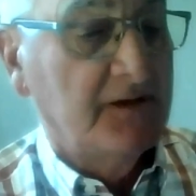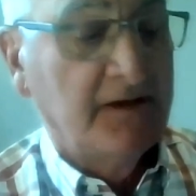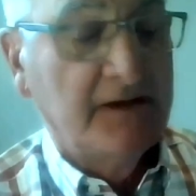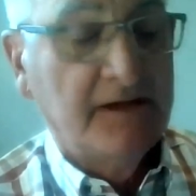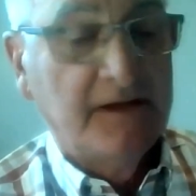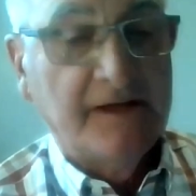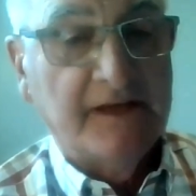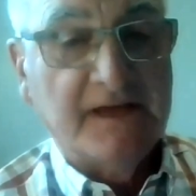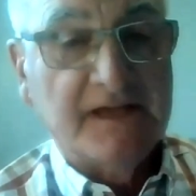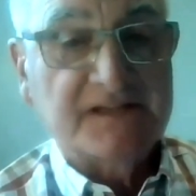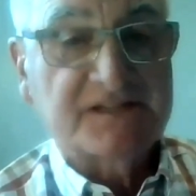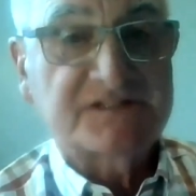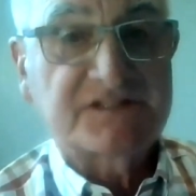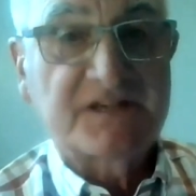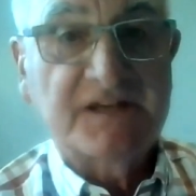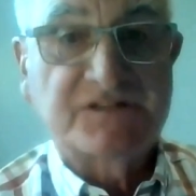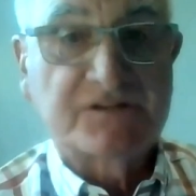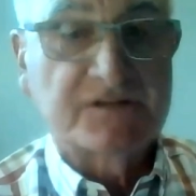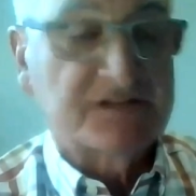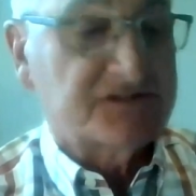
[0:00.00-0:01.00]
As such,
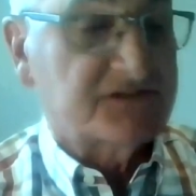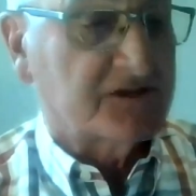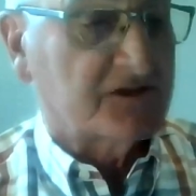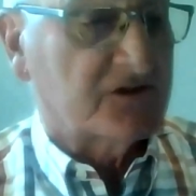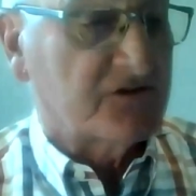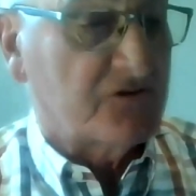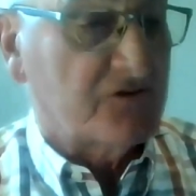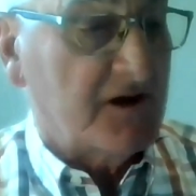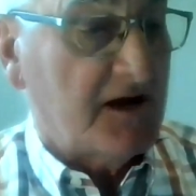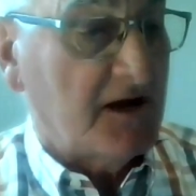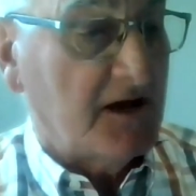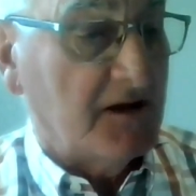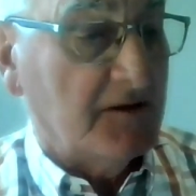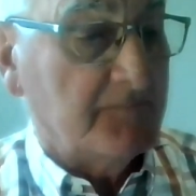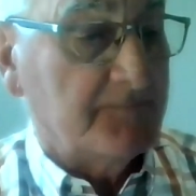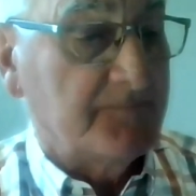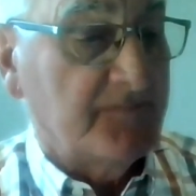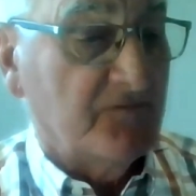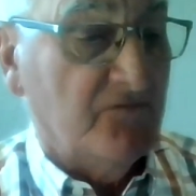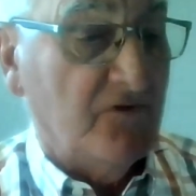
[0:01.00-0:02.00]
it is the Crown,
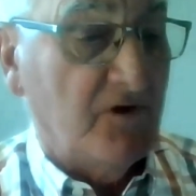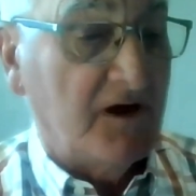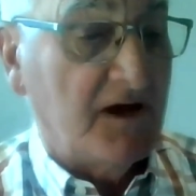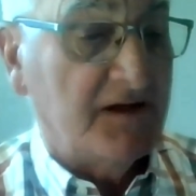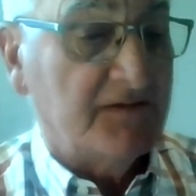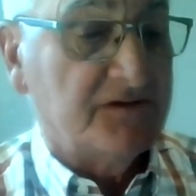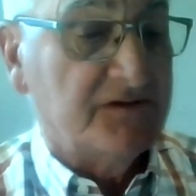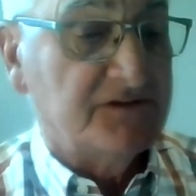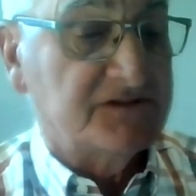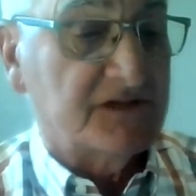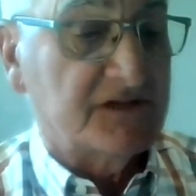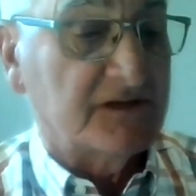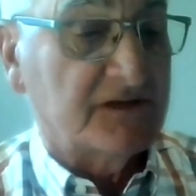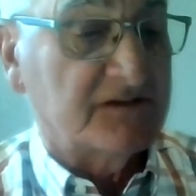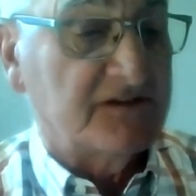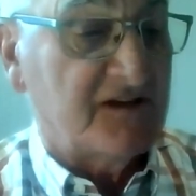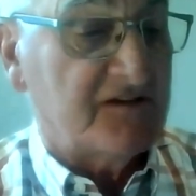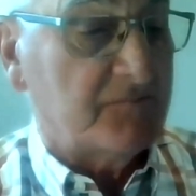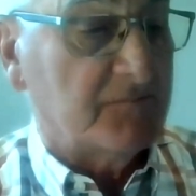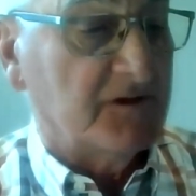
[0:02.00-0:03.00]
via the New Zealand
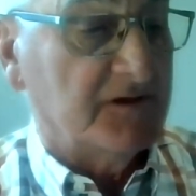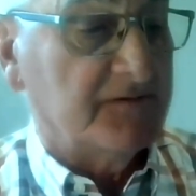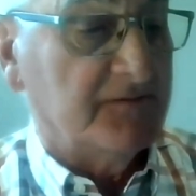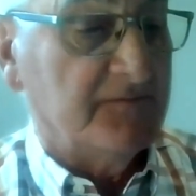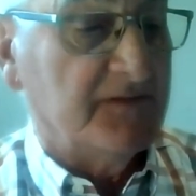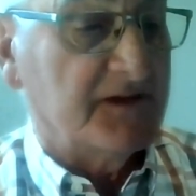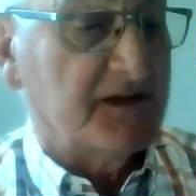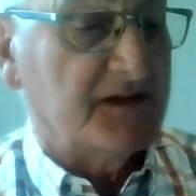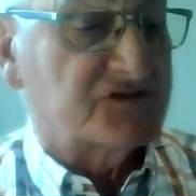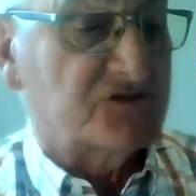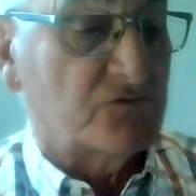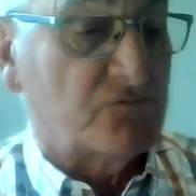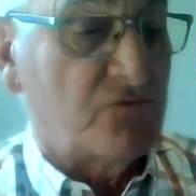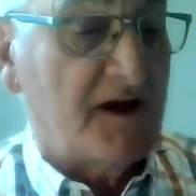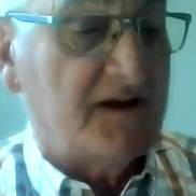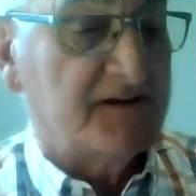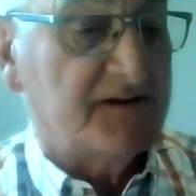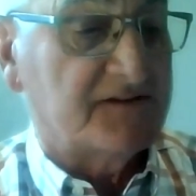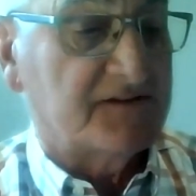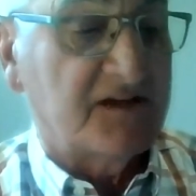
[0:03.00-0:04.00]
government, that has the right
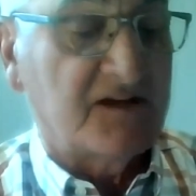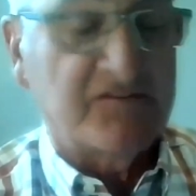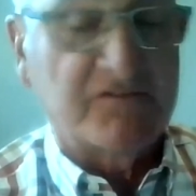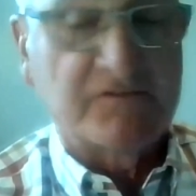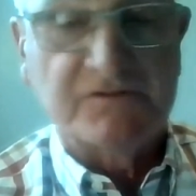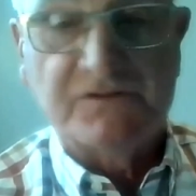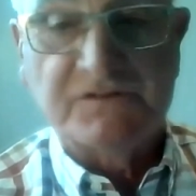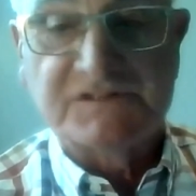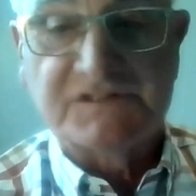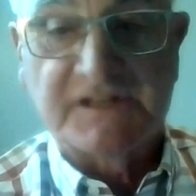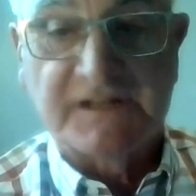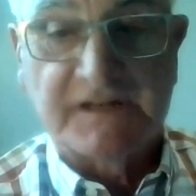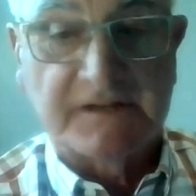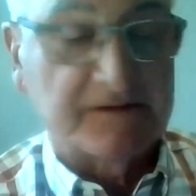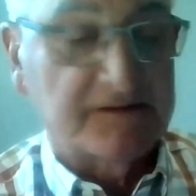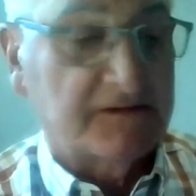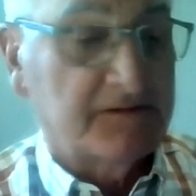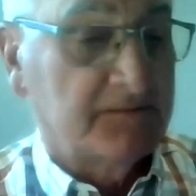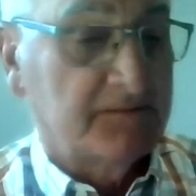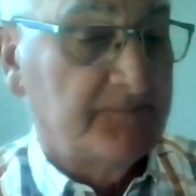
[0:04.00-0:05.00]
to govern New Zealand.
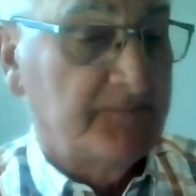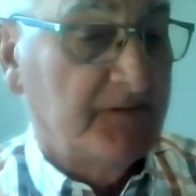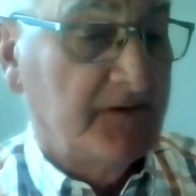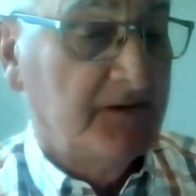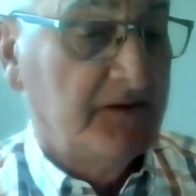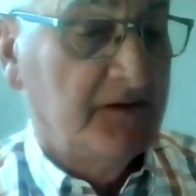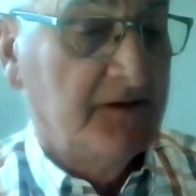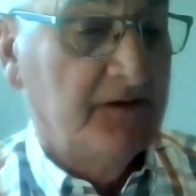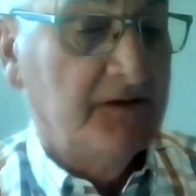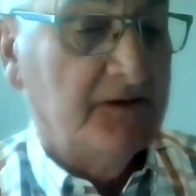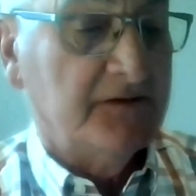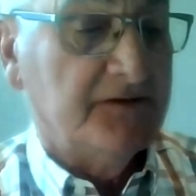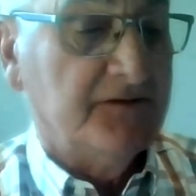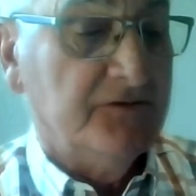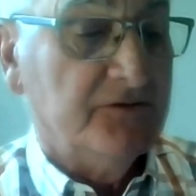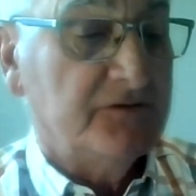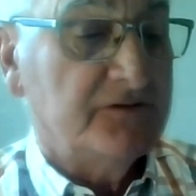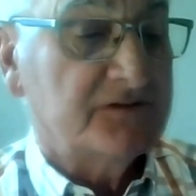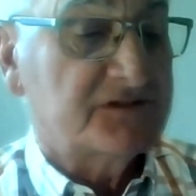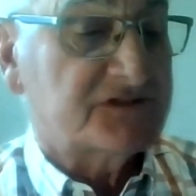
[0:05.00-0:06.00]
In
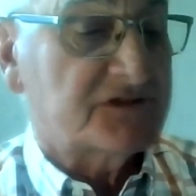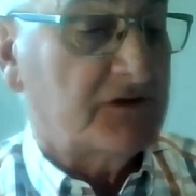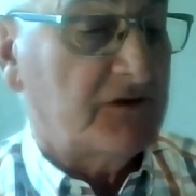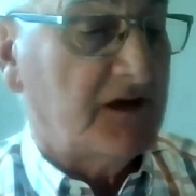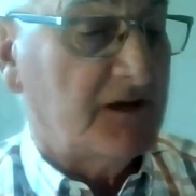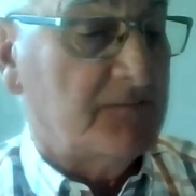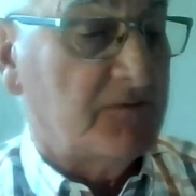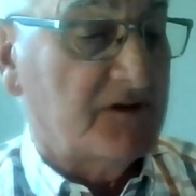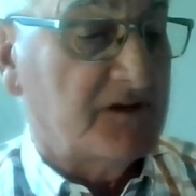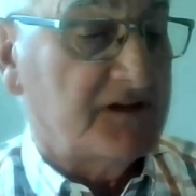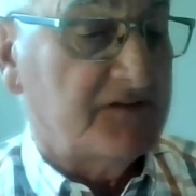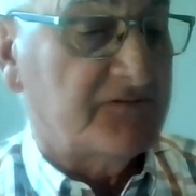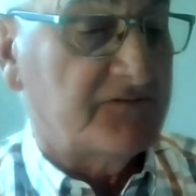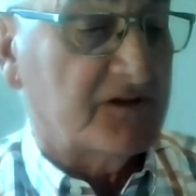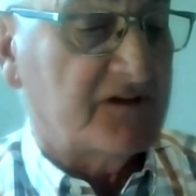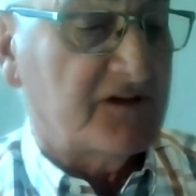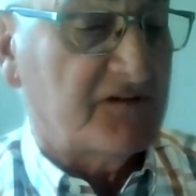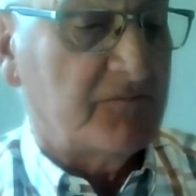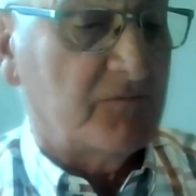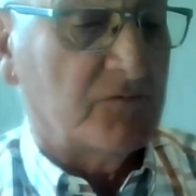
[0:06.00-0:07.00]
doing so, I believe the
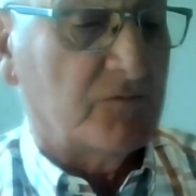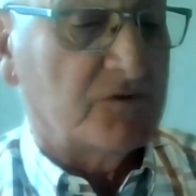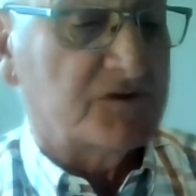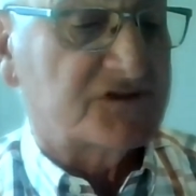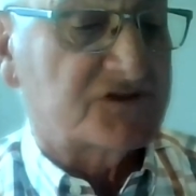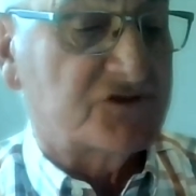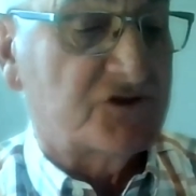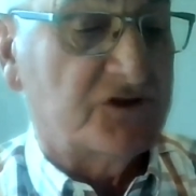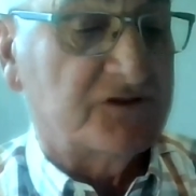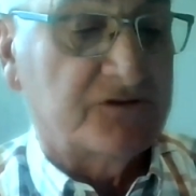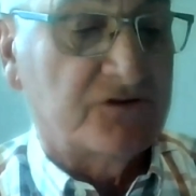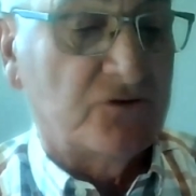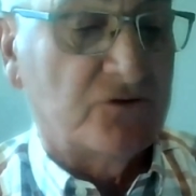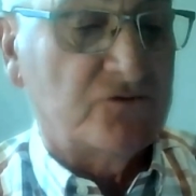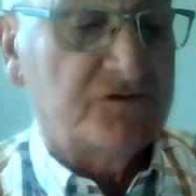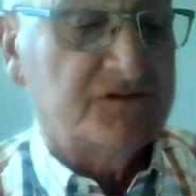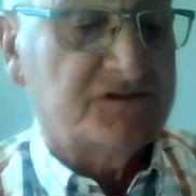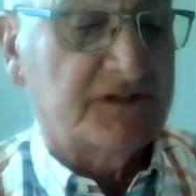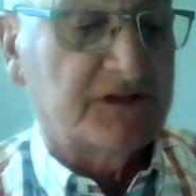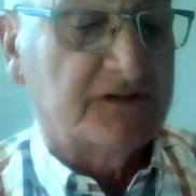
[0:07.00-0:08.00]
government will assert that all New
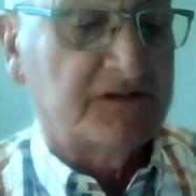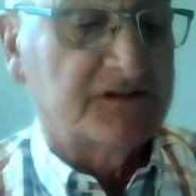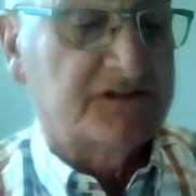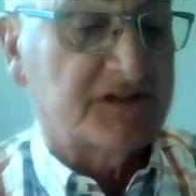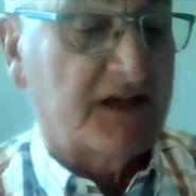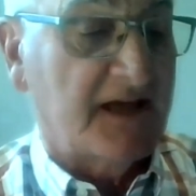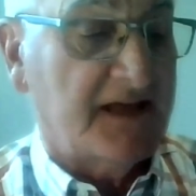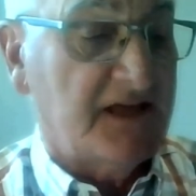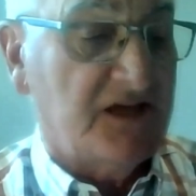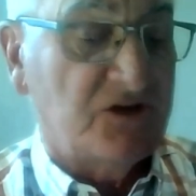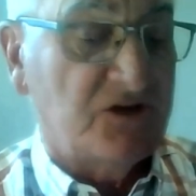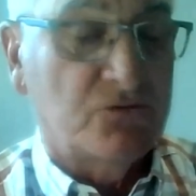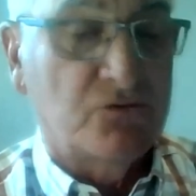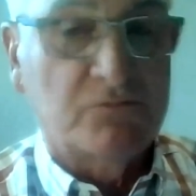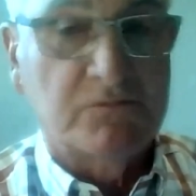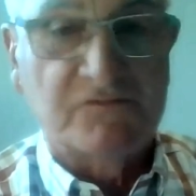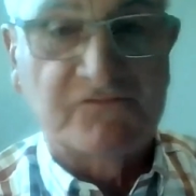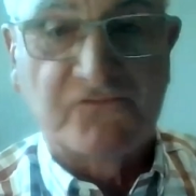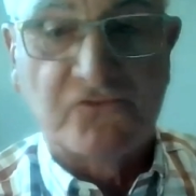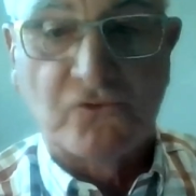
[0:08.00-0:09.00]
Zealanders are equal
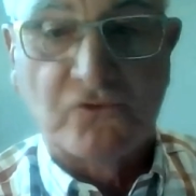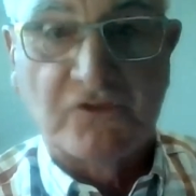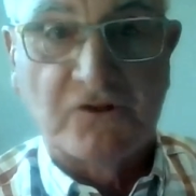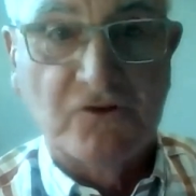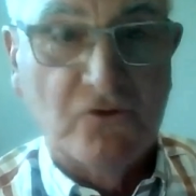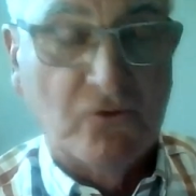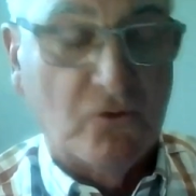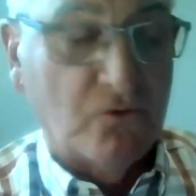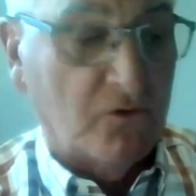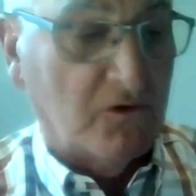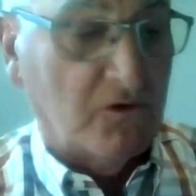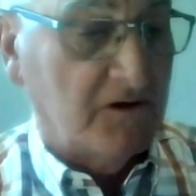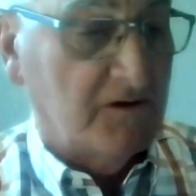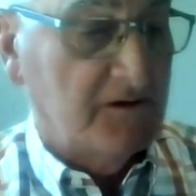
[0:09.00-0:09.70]
before the law.